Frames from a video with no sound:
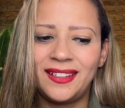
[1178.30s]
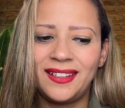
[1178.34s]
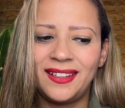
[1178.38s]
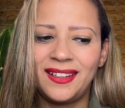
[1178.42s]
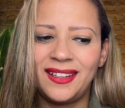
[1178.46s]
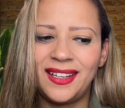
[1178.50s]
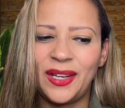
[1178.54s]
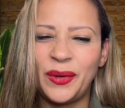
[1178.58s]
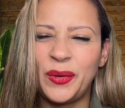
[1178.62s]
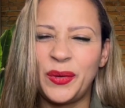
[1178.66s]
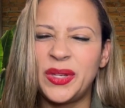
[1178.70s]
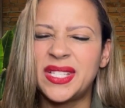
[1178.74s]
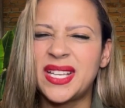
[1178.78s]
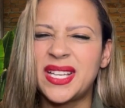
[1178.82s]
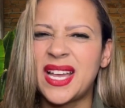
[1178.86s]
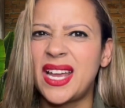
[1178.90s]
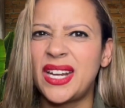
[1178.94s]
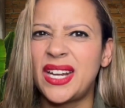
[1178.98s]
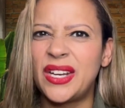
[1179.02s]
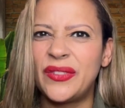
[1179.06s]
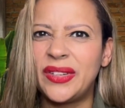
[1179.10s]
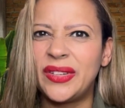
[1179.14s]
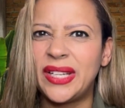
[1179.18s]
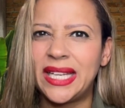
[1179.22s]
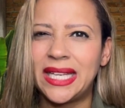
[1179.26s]
It was kind
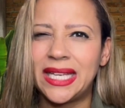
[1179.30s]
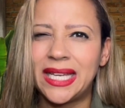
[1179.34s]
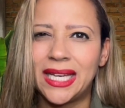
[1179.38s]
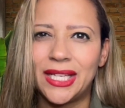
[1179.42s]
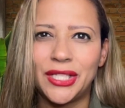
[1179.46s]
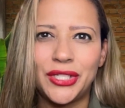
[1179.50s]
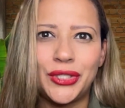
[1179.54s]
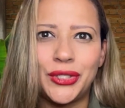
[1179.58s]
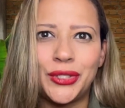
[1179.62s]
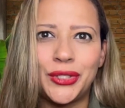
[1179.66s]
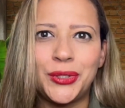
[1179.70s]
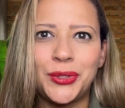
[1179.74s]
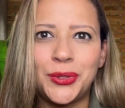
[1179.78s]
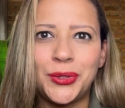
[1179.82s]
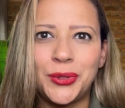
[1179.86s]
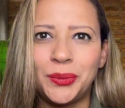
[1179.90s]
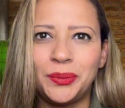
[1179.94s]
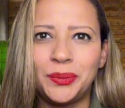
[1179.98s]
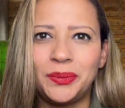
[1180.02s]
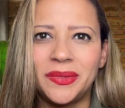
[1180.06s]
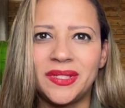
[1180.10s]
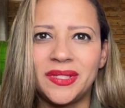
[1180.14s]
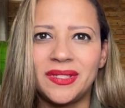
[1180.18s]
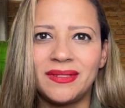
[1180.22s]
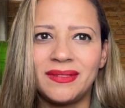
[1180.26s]
of like
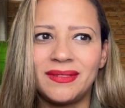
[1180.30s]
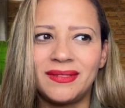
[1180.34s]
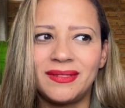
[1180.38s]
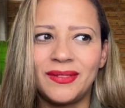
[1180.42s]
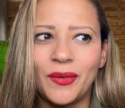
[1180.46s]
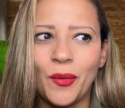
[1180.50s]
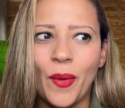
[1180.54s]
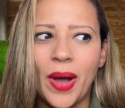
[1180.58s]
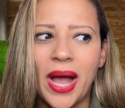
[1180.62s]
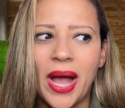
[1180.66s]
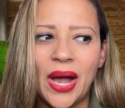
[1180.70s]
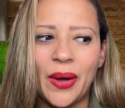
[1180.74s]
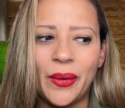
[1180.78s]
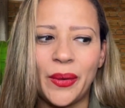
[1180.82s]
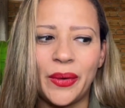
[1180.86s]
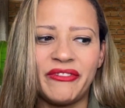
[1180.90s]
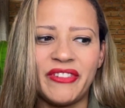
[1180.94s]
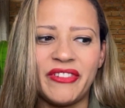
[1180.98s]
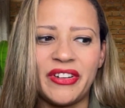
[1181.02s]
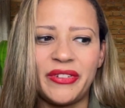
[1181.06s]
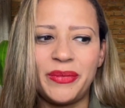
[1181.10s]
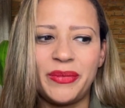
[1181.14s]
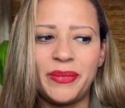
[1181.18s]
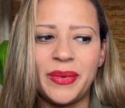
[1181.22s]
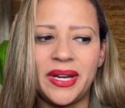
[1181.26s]
assumed. Wow, if
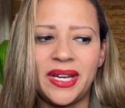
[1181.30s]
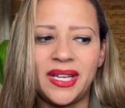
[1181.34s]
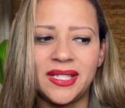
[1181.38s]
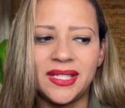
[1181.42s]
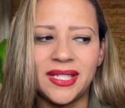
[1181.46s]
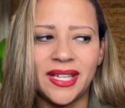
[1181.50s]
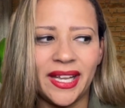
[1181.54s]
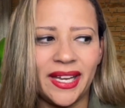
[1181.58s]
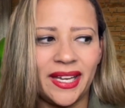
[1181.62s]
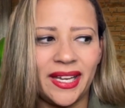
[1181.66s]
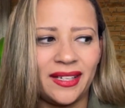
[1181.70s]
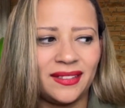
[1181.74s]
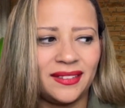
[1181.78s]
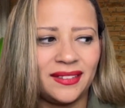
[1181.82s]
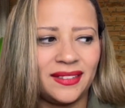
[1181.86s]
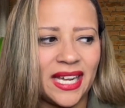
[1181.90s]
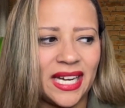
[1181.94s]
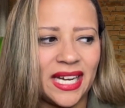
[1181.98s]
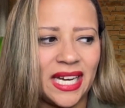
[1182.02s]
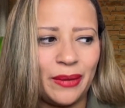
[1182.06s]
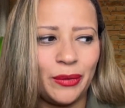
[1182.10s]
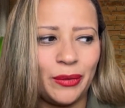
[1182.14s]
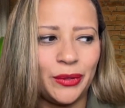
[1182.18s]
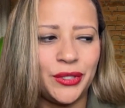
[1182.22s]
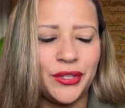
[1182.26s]
everybody's like not
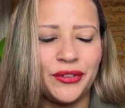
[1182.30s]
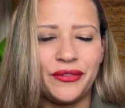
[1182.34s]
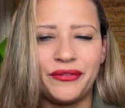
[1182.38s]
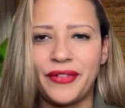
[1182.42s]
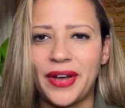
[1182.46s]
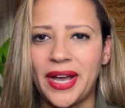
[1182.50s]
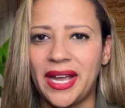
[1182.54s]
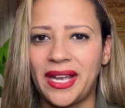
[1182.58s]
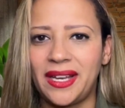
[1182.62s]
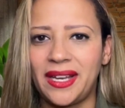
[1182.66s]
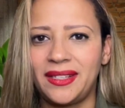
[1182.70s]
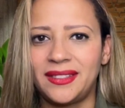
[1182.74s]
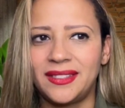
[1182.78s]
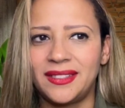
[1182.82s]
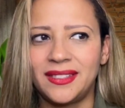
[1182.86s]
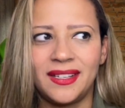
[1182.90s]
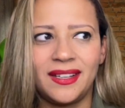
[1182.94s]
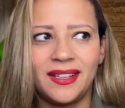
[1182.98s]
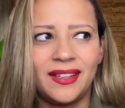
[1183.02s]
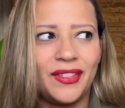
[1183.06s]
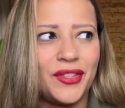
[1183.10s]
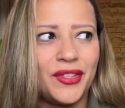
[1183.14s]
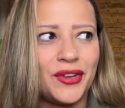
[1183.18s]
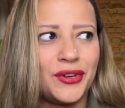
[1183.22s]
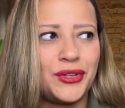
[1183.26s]
able to find
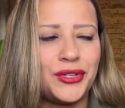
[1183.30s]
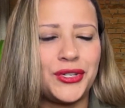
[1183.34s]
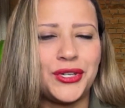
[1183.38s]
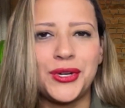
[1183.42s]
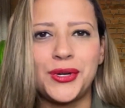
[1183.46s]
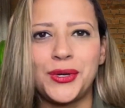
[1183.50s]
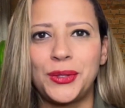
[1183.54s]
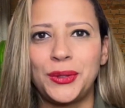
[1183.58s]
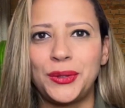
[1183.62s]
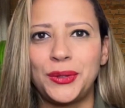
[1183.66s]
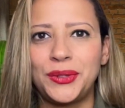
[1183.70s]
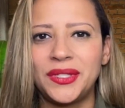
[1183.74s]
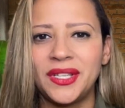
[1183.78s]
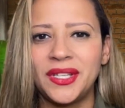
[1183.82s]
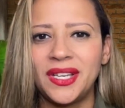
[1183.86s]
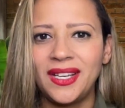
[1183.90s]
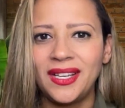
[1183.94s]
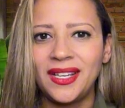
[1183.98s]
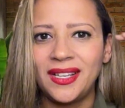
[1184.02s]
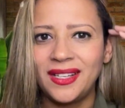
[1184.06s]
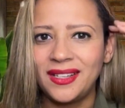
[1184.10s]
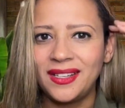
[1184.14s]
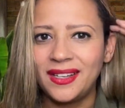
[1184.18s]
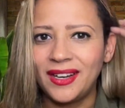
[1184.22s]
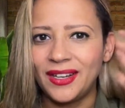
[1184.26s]
their shows
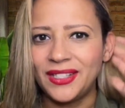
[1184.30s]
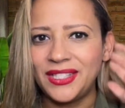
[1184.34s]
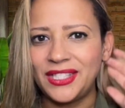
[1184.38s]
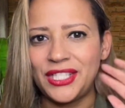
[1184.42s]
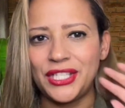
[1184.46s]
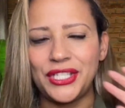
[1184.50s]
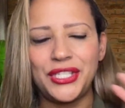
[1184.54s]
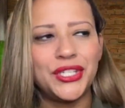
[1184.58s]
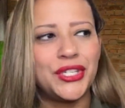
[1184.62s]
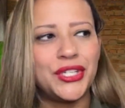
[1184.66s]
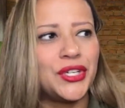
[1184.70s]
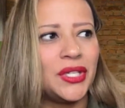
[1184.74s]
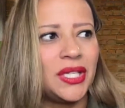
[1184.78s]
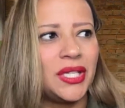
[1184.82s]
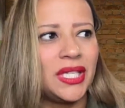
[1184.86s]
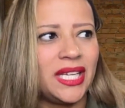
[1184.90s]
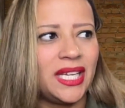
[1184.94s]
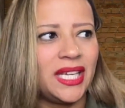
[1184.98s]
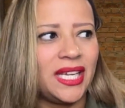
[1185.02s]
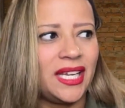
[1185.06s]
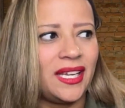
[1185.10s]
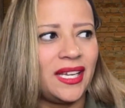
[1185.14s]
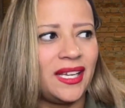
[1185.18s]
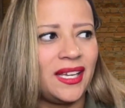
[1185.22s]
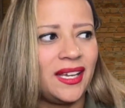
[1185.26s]

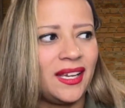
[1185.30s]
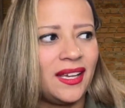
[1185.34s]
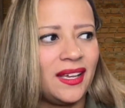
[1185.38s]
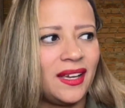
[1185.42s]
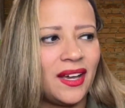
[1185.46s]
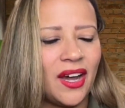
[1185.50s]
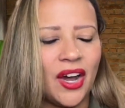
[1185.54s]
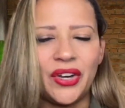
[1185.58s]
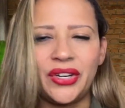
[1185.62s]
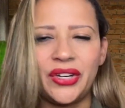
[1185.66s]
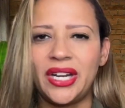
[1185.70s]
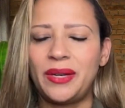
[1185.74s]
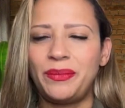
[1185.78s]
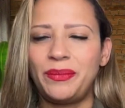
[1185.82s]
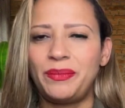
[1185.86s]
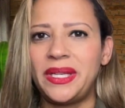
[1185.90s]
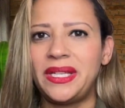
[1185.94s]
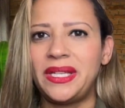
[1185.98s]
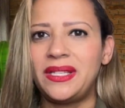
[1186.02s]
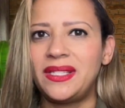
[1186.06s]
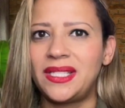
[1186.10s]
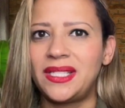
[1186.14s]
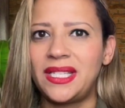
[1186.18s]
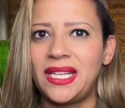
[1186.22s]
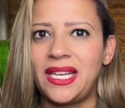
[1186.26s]
digitally on
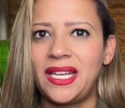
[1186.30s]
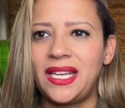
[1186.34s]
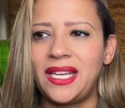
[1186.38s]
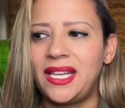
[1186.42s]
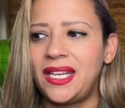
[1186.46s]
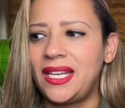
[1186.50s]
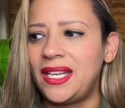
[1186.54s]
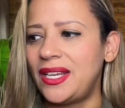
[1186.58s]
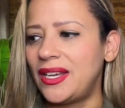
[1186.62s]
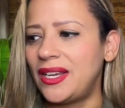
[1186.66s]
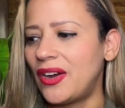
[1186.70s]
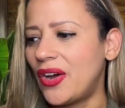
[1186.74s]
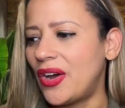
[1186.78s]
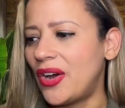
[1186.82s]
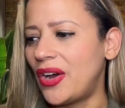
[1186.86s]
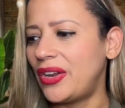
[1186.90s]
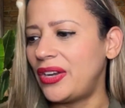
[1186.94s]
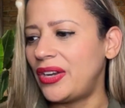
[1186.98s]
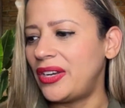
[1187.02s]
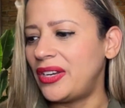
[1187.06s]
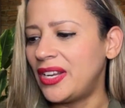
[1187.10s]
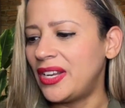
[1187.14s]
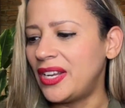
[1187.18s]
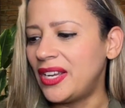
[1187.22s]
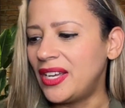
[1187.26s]
NBC,
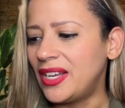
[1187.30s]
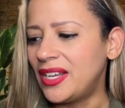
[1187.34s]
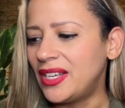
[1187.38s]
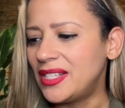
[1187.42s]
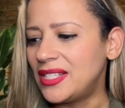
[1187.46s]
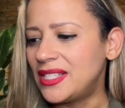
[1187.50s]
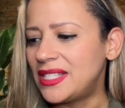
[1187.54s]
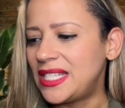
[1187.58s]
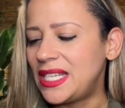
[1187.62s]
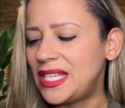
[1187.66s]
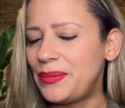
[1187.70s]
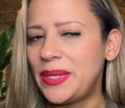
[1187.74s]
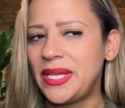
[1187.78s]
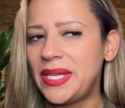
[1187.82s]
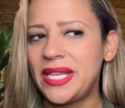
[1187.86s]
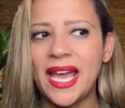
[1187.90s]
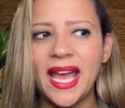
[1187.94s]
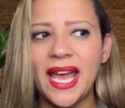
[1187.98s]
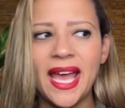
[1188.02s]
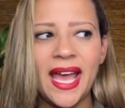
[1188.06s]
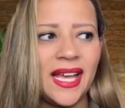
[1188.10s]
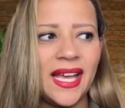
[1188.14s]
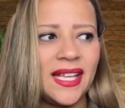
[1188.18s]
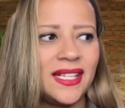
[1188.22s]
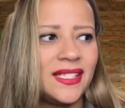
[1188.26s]
on
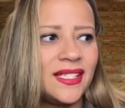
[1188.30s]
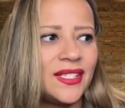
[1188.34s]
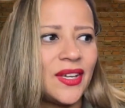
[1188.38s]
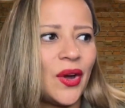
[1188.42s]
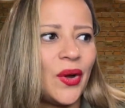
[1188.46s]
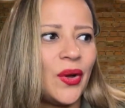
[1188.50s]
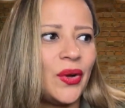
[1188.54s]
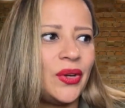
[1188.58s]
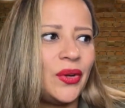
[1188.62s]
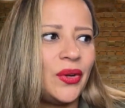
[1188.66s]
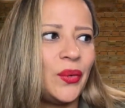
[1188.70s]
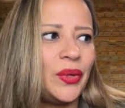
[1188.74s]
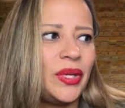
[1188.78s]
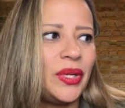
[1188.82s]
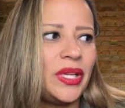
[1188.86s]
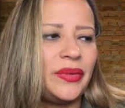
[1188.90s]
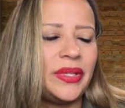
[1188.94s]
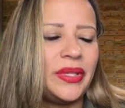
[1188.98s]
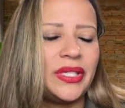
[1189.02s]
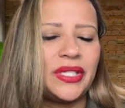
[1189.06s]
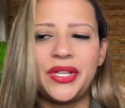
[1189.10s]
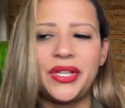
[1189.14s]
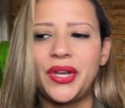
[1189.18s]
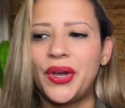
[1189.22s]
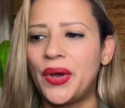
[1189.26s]
CBS, on
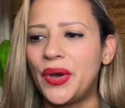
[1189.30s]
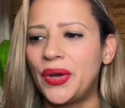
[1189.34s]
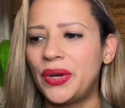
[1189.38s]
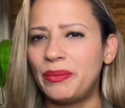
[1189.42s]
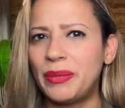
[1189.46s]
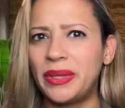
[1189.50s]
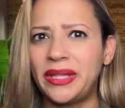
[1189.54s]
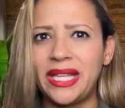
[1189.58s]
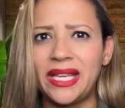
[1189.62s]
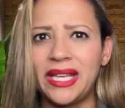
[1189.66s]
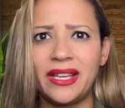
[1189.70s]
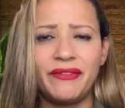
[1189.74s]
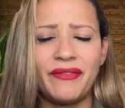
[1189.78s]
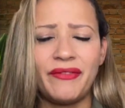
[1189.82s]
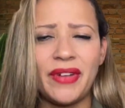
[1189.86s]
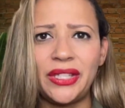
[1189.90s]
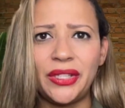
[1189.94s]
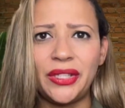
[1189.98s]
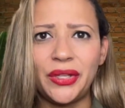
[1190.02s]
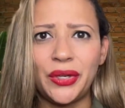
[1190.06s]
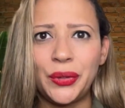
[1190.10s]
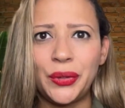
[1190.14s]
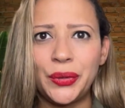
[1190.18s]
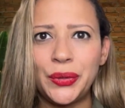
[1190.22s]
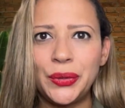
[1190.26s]
Univision, but they can find it
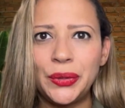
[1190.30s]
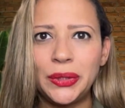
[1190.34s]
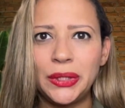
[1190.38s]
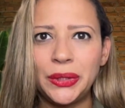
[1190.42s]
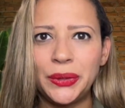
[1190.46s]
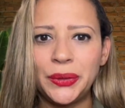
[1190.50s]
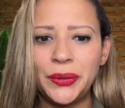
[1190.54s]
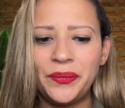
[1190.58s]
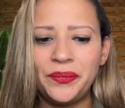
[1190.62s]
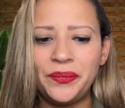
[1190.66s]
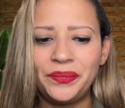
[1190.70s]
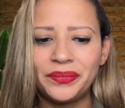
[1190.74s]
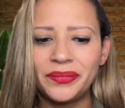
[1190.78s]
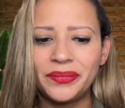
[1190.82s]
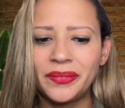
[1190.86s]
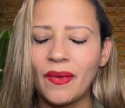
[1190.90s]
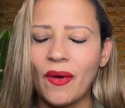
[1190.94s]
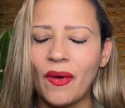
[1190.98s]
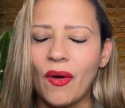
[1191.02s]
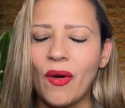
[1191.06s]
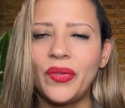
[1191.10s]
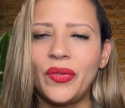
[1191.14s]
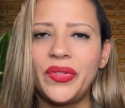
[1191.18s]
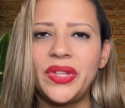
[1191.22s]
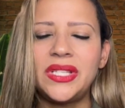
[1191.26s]
on Hulu,
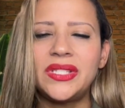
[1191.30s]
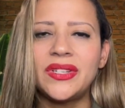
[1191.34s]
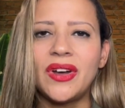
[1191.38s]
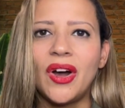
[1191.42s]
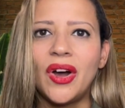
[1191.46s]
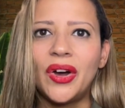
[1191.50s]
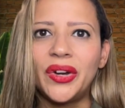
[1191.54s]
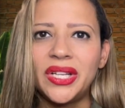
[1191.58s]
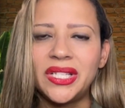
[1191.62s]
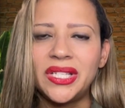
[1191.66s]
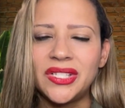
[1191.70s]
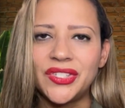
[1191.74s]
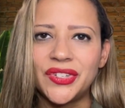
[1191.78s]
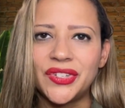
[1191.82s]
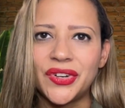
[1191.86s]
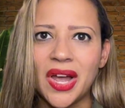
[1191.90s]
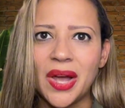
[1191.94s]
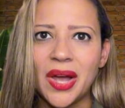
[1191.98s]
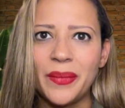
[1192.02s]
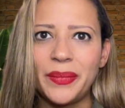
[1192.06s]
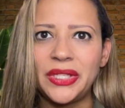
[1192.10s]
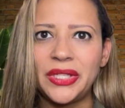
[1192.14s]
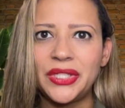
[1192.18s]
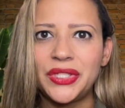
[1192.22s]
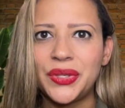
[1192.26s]
all these audiences are
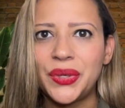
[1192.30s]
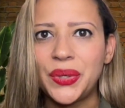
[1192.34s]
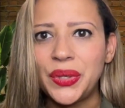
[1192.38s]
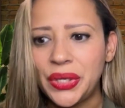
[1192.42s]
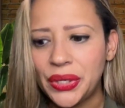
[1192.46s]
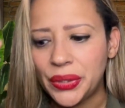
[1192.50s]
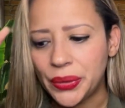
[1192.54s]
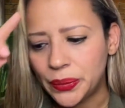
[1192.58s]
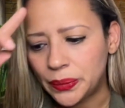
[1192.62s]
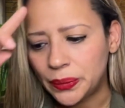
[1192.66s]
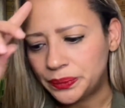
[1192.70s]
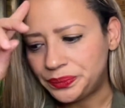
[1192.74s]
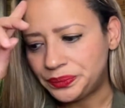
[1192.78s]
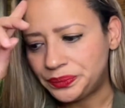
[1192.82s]
coming to you.